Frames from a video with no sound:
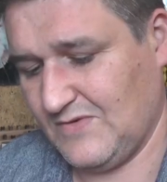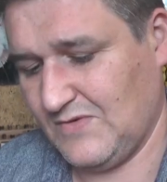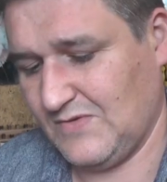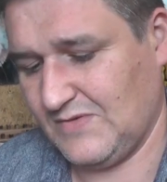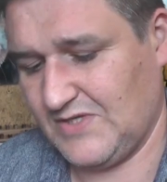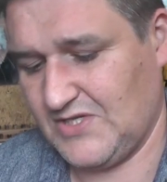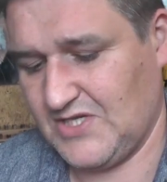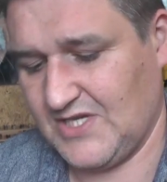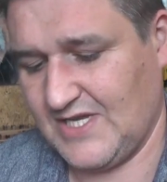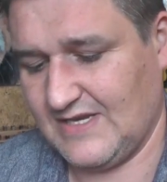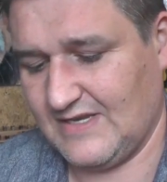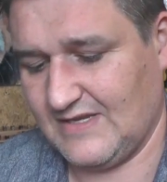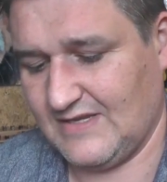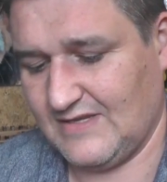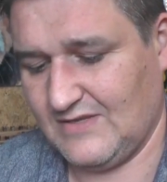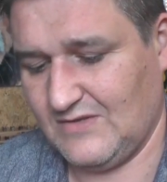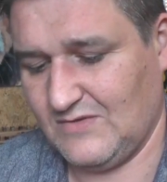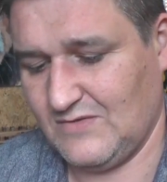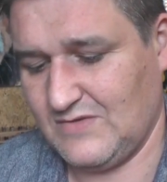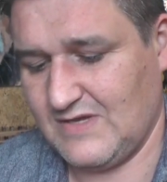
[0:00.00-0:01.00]
Holy shit.
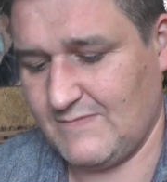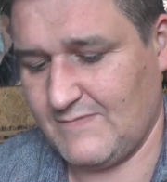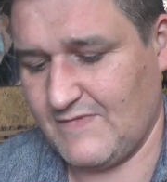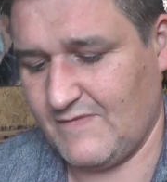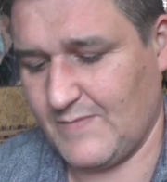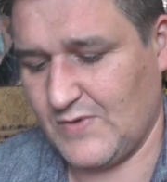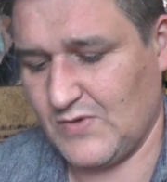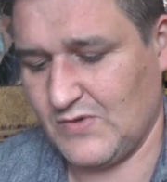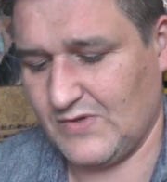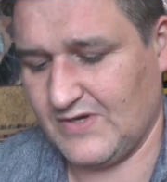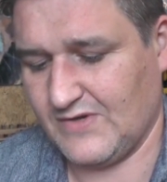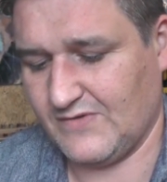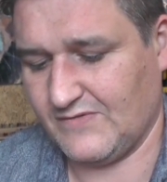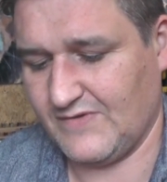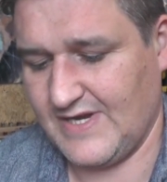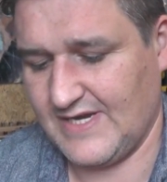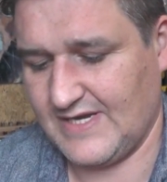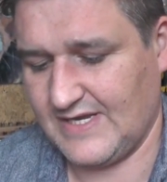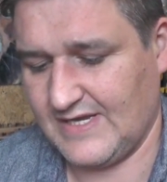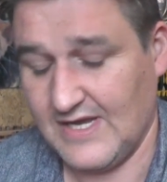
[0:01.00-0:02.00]
Don't tell me I've broken it
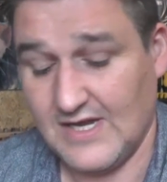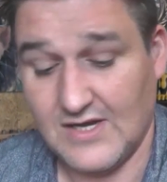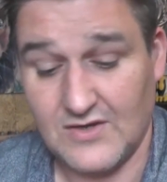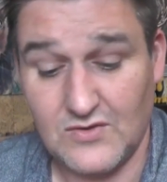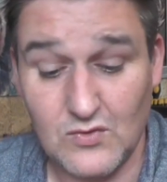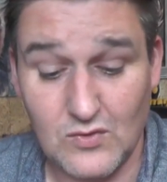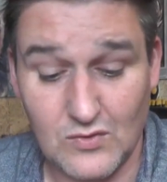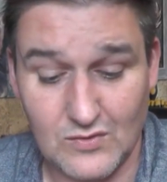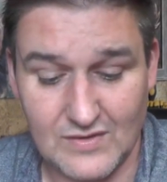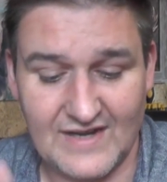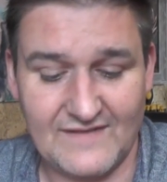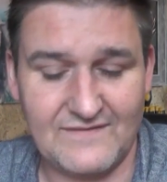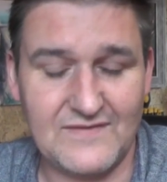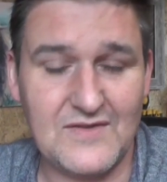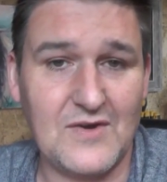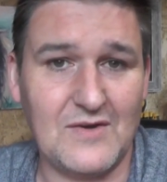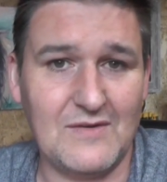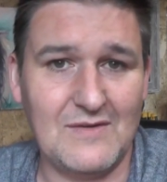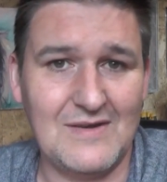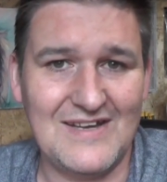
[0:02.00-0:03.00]
already. No, I've
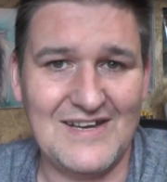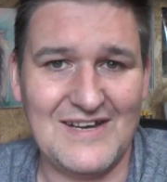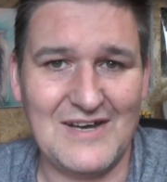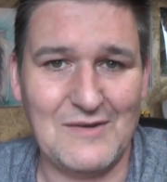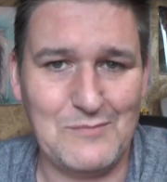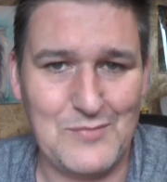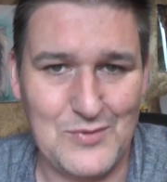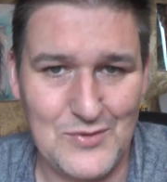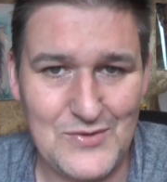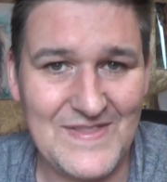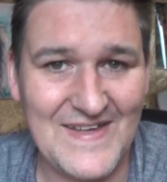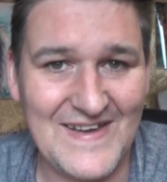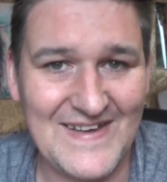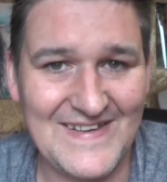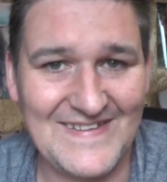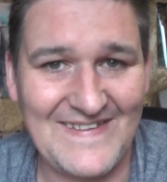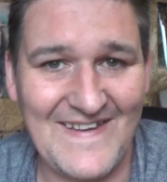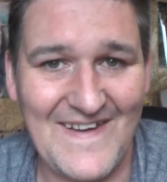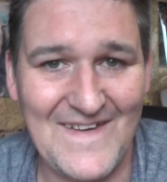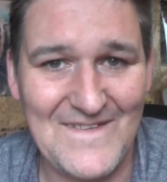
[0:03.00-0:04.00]
not. I'll put
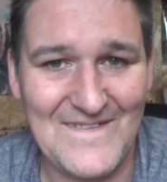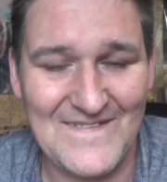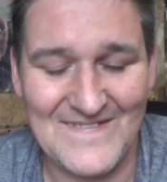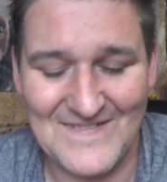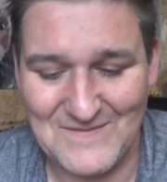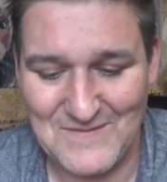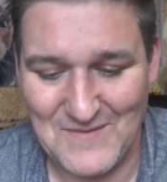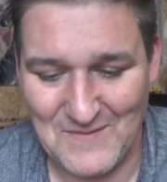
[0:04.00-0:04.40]
that down.